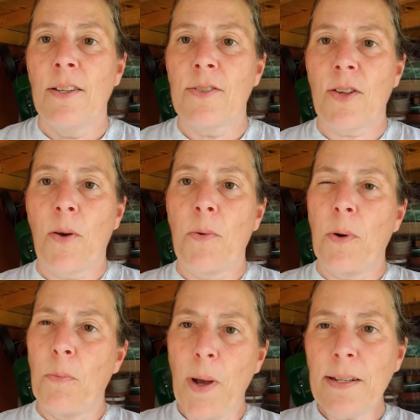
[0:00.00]
So
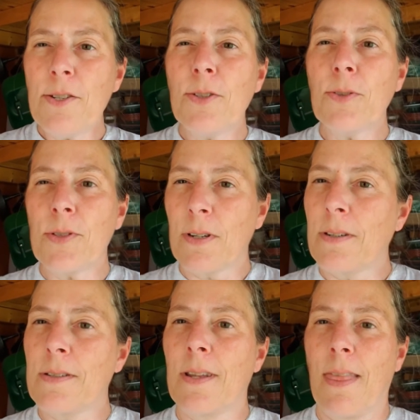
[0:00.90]
when do you
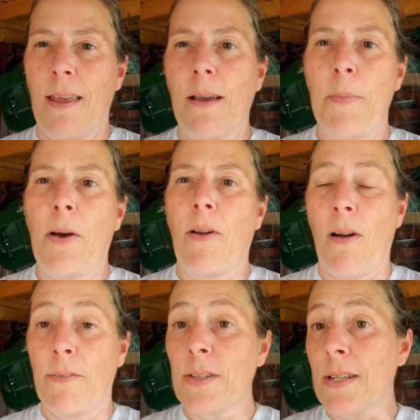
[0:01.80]
start to think about
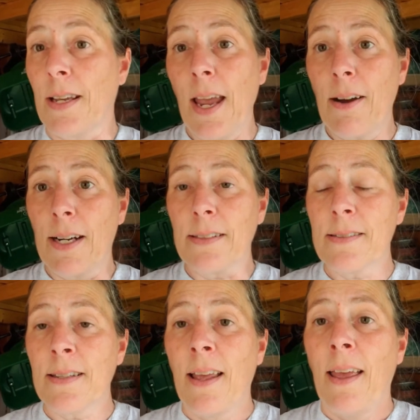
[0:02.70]
harvesting carrots?